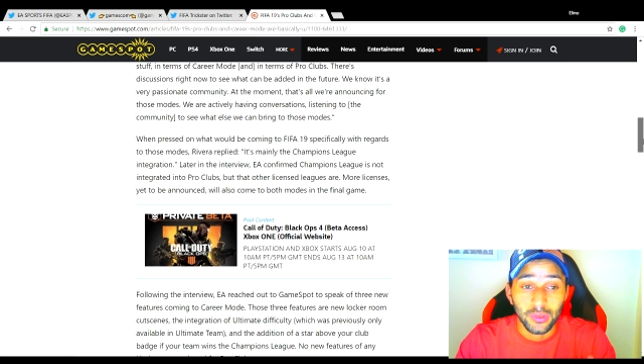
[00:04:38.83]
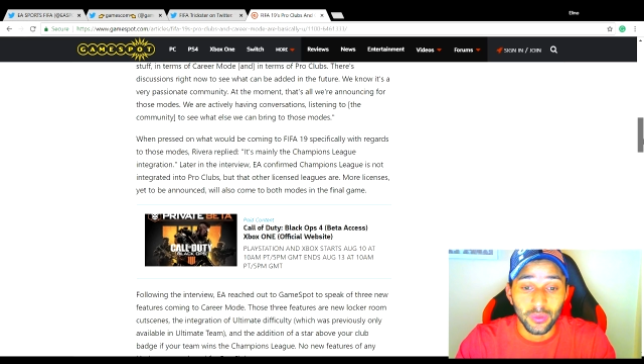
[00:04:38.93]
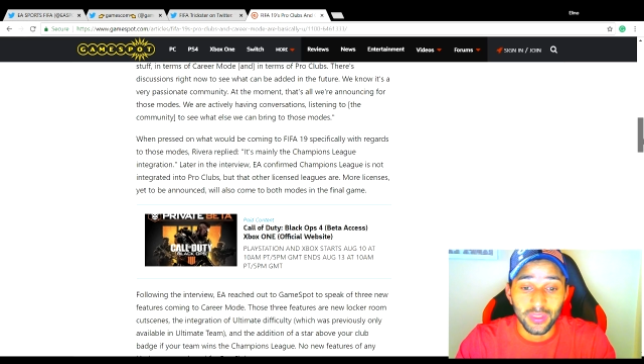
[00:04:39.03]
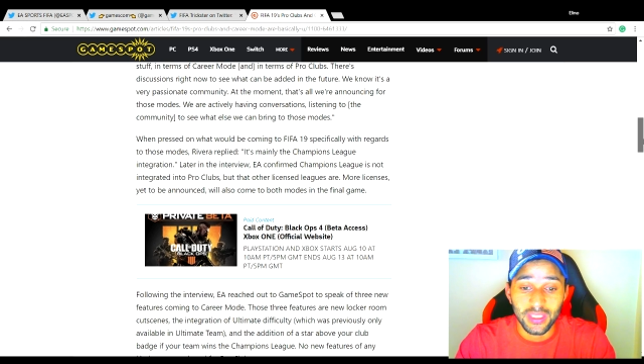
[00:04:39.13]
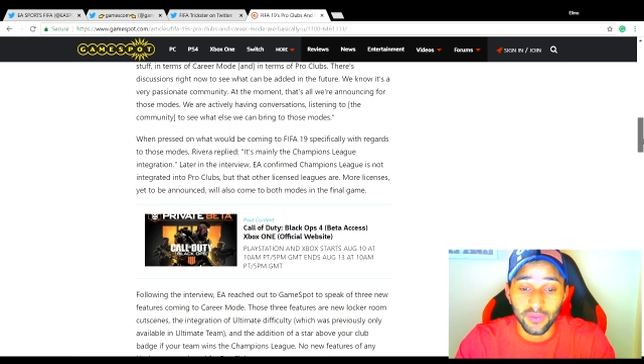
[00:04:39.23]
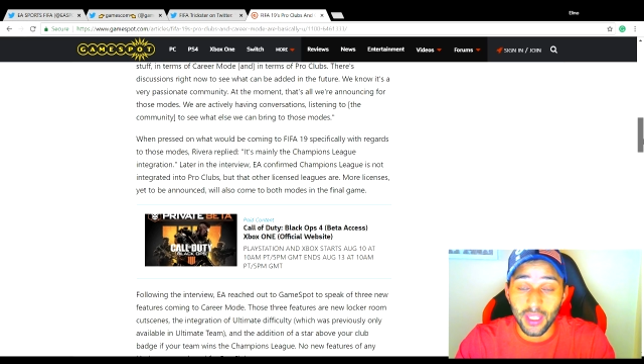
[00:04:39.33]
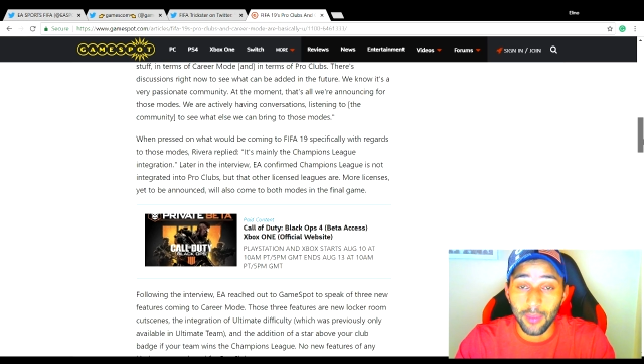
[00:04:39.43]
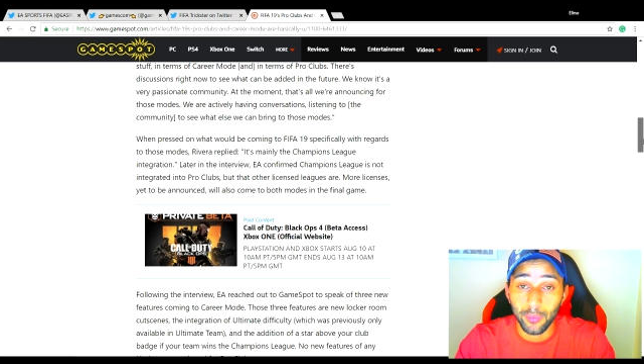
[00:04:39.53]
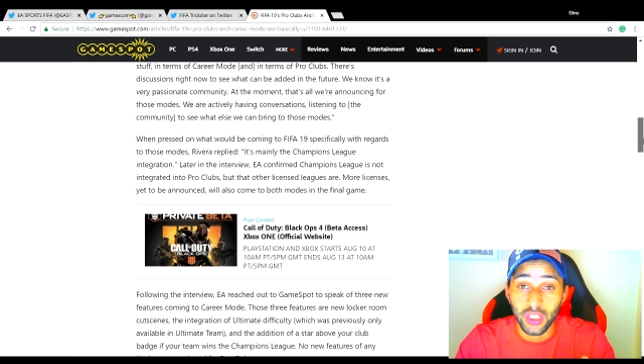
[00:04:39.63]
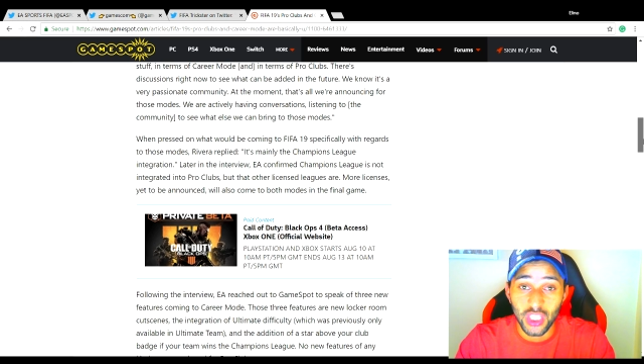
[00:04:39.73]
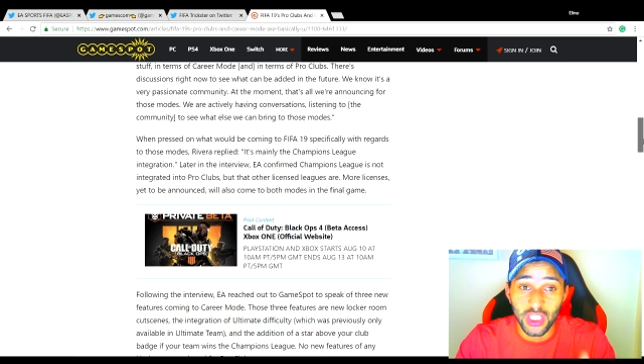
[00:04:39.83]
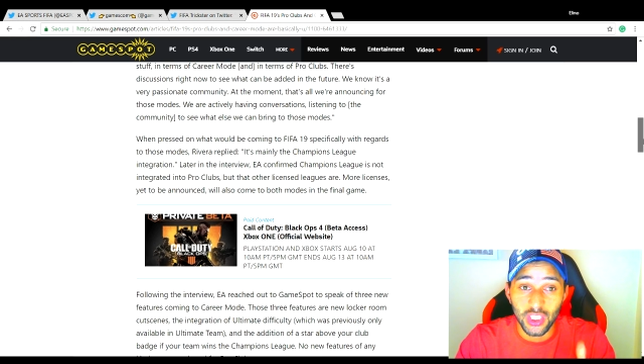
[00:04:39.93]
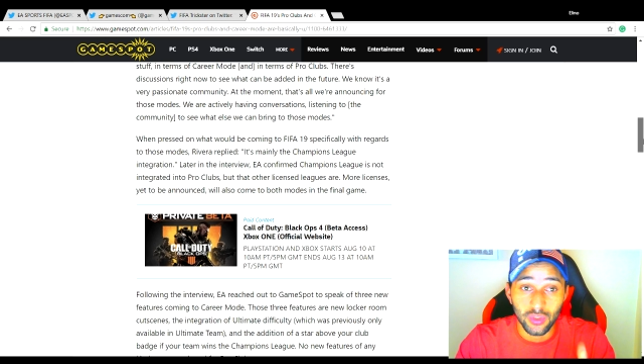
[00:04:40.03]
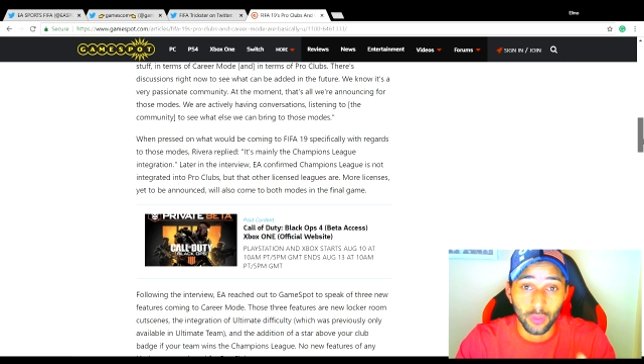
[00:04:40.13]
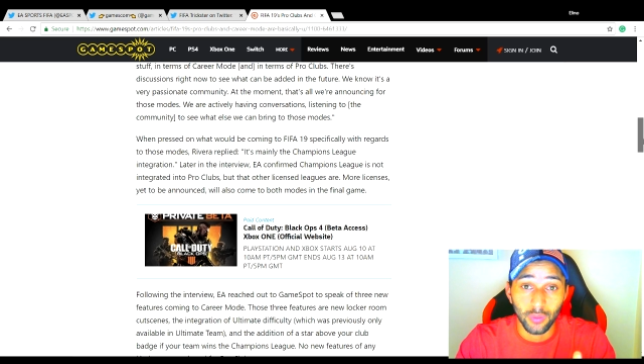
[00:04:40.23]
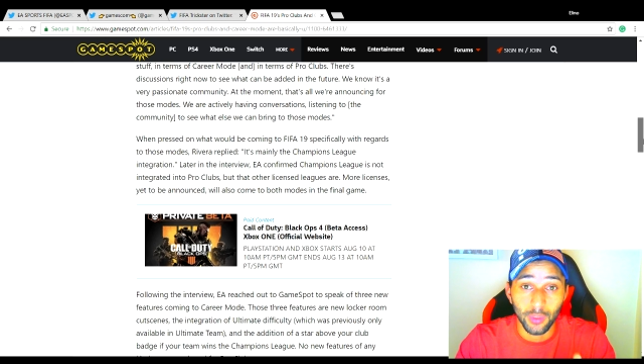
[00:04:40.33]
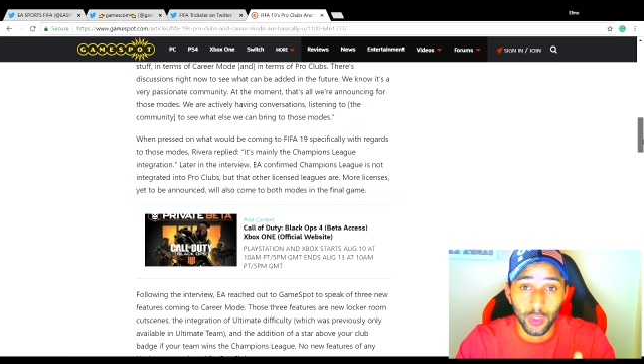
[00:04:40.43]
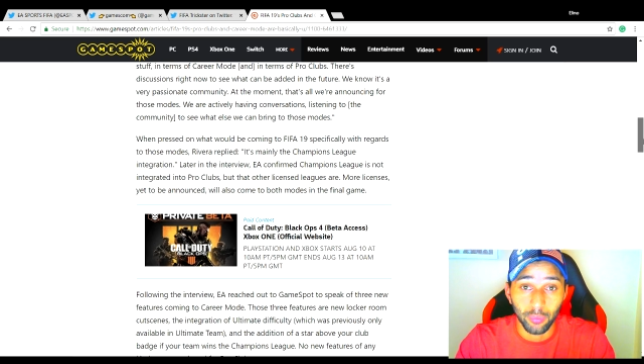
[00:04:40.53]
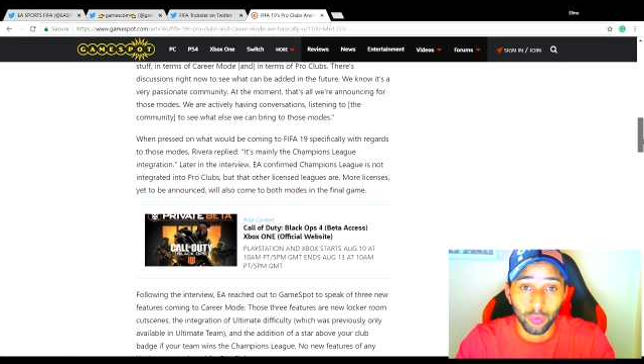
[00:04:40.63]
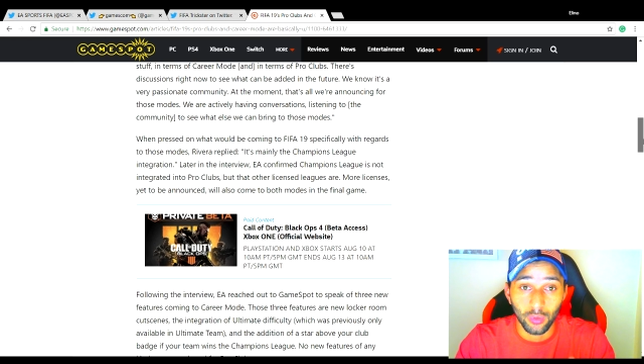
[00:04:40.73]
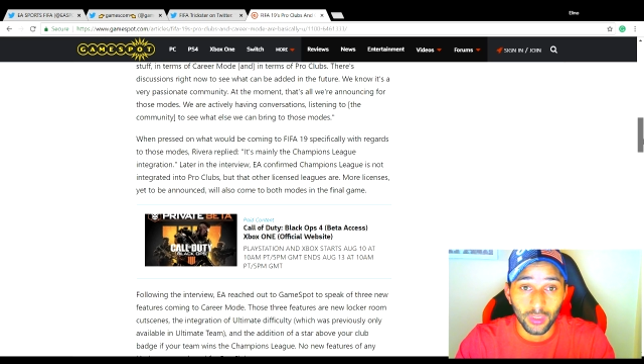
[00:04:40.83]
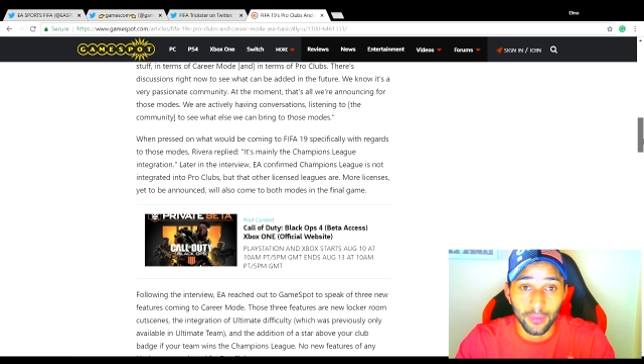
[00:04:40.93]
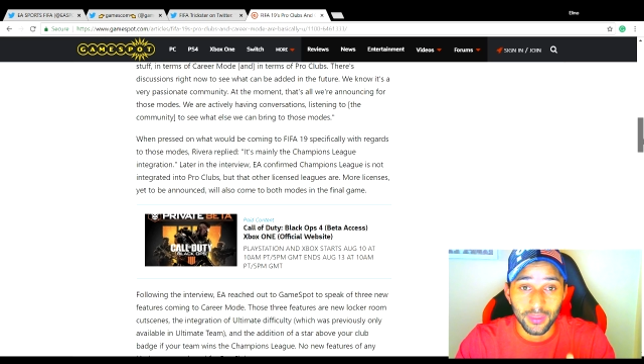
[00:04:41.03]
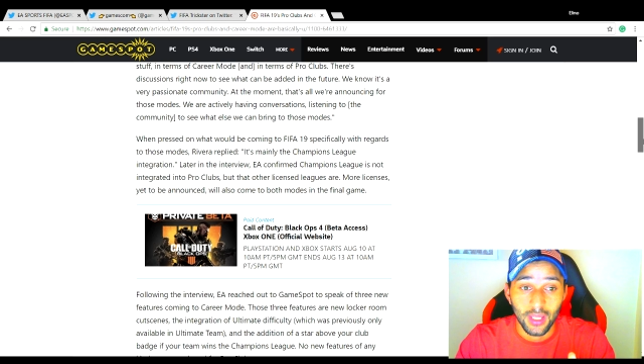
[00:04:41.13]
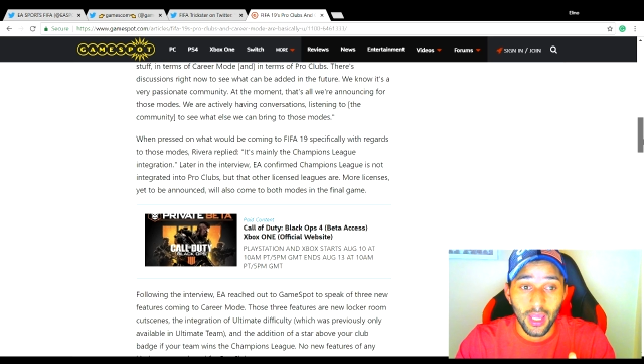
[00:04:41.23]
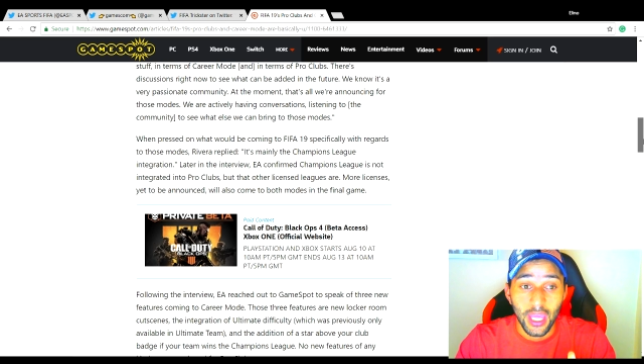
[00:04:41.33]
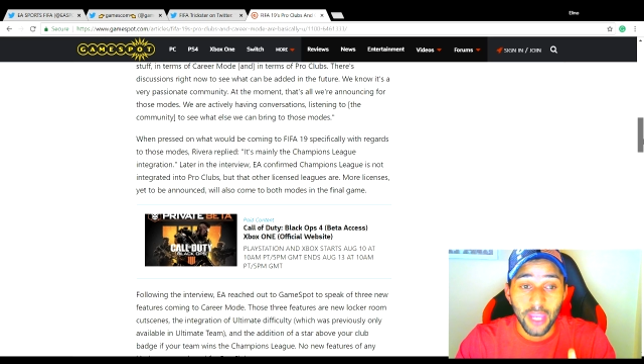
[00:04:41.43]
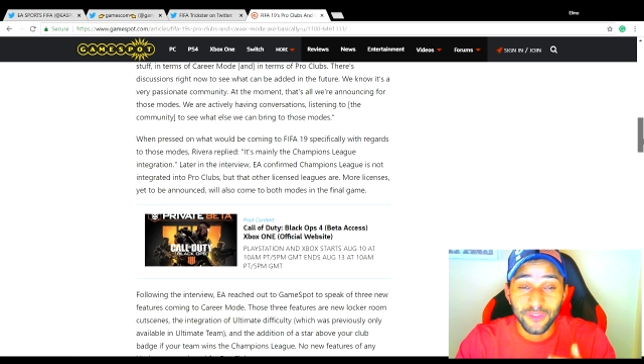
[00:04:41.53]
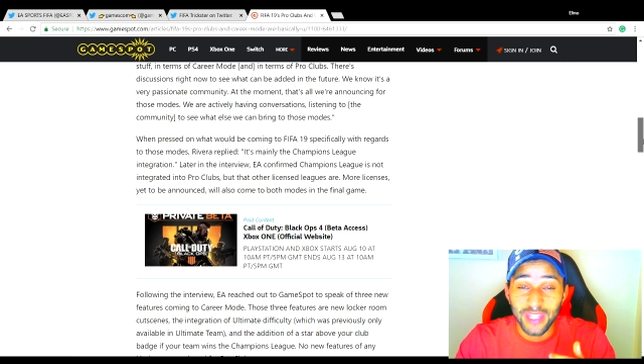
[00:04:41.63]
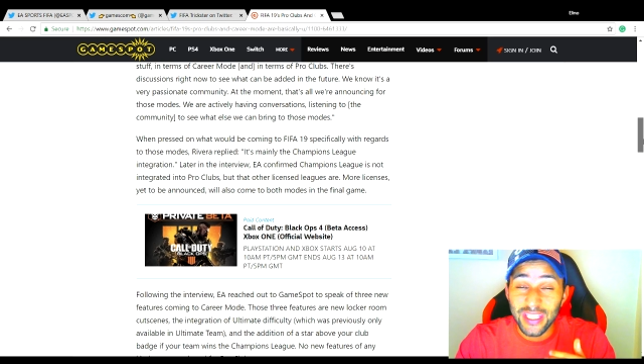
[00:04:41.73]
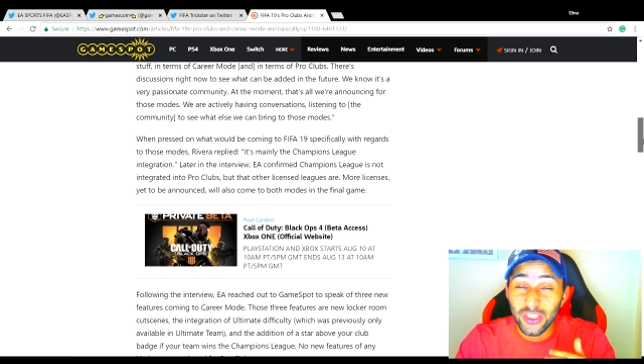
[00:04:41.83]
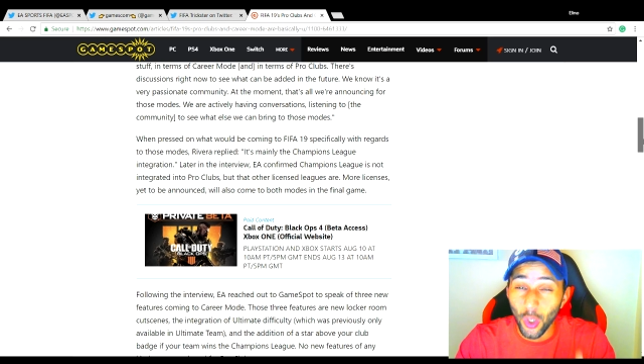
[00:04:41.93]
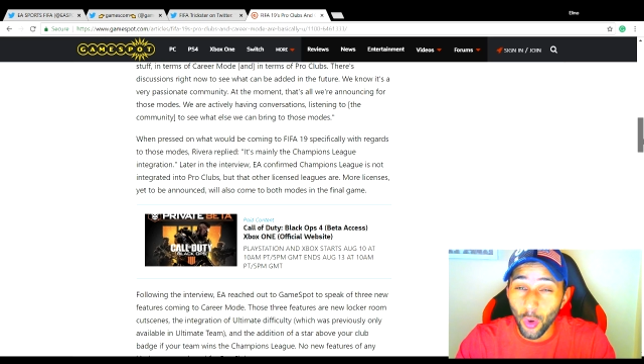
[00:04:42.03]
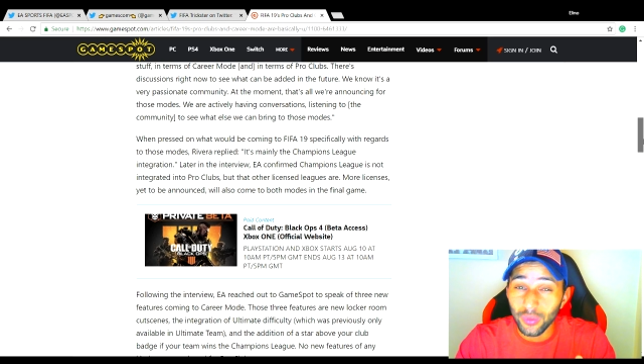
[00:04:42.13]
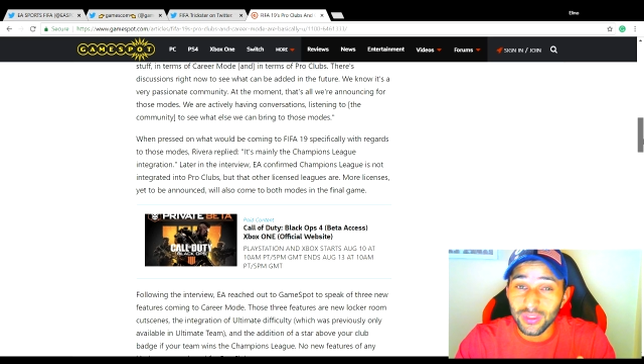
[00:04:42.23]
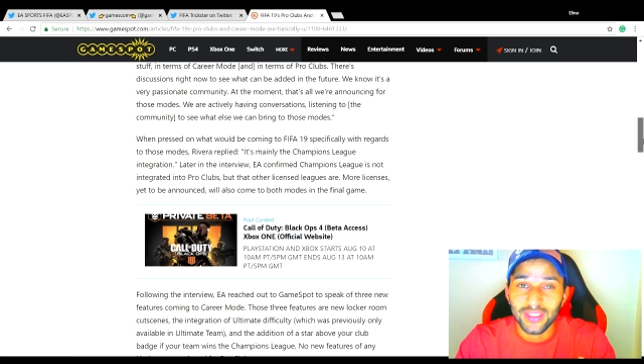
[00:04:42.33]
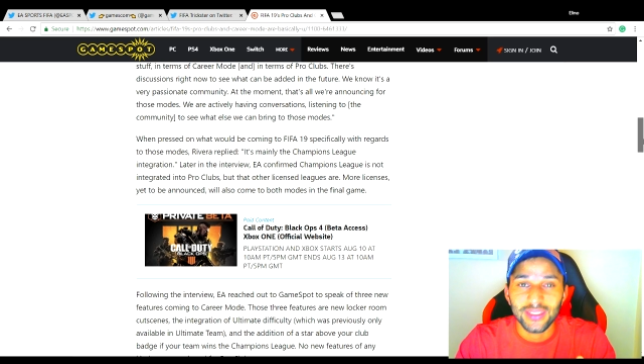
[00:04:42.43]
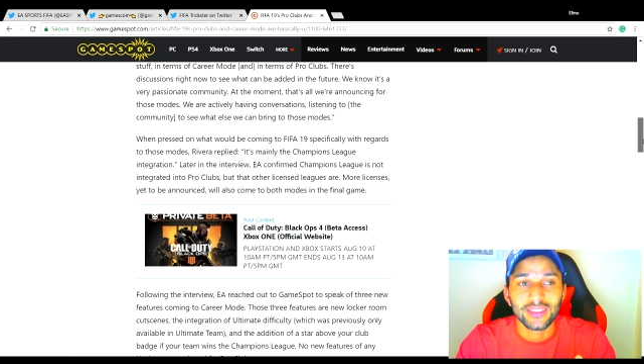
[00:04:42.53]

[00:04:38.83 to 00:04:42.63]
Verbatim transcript: to see if they bring changes to Career Mode or Pro Clubs. If they don't.